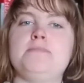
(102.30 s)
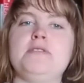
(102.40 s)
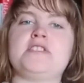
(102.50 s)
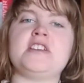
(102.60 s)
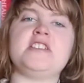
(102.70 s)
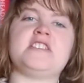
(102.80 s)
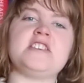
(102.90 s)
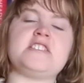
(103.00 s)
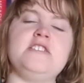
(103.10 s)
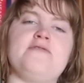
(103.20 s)
But in the
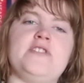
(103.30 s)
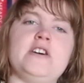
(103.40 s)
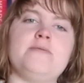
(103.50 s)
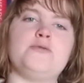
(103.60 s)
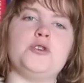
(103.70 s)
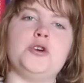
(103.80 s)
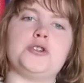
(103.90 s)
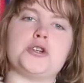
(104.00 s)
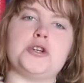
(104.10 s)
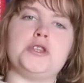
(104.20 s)
Disney film
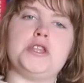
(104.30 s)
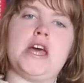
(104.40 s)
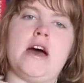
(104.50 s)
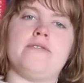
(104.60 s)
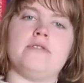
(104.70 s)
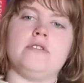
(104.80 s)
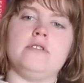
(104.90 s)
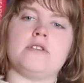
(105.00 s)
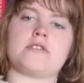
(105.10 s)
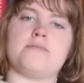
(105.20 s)
version, they have
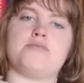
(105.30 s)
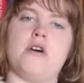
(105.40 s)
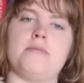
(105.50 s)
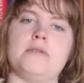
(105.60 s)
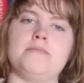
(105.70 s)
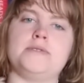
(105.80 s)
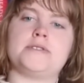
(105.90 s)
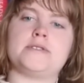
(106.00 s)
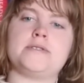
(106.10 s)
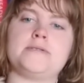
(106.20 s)
lots of
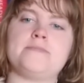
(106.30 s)
problems.